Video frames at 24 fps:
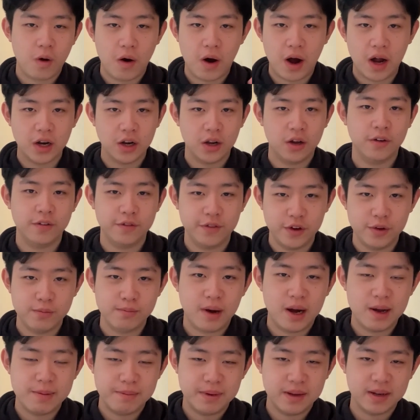Well, a lot of you
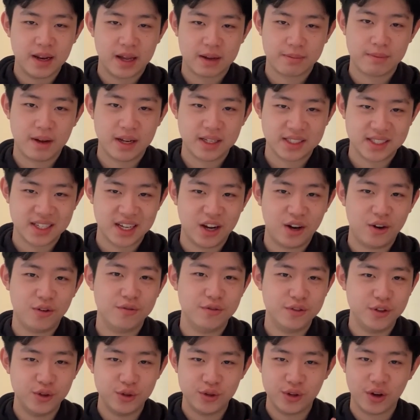might be like
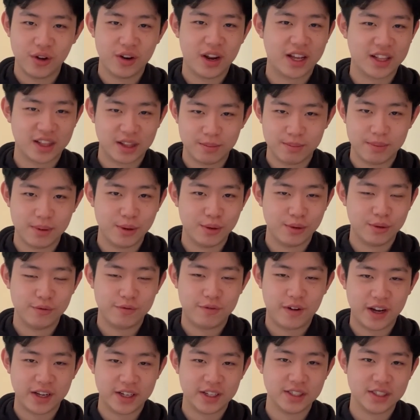myself, you don't like the build
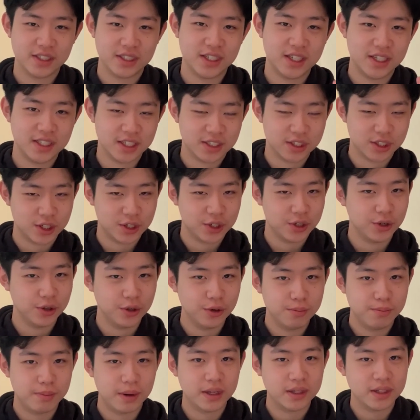Fighter Season
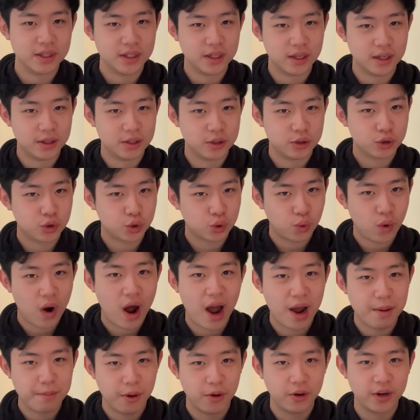2, but the
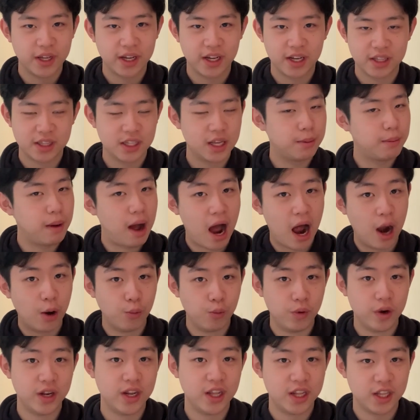Try Burning Gundam, I
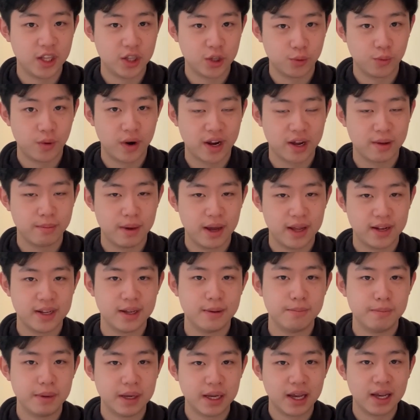really need to recommend
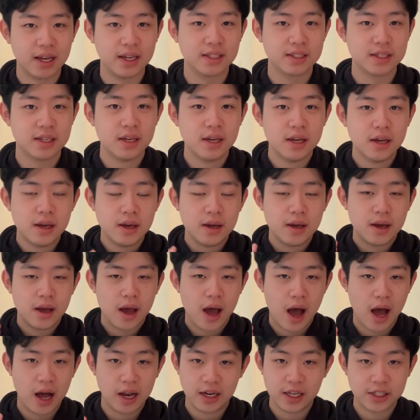it because
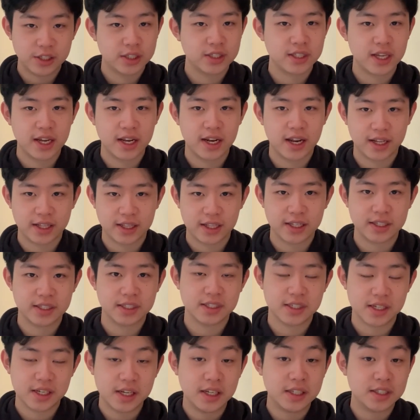uh, let's just say like
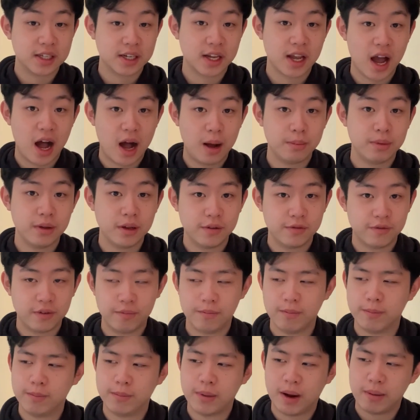this it's a Gunpla
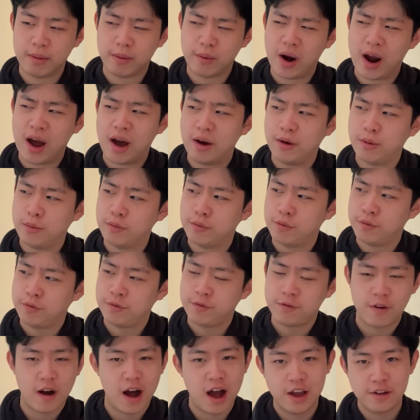from around
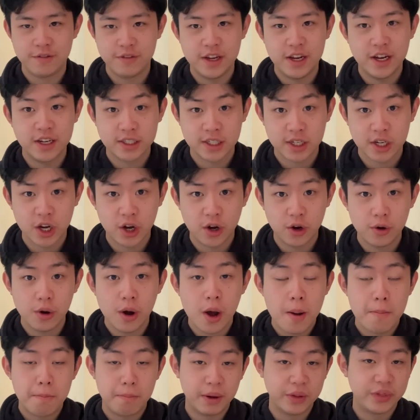five years
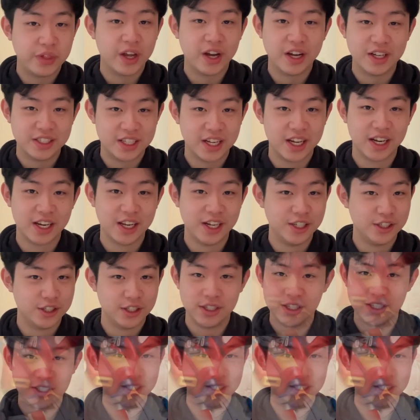ago but the articulation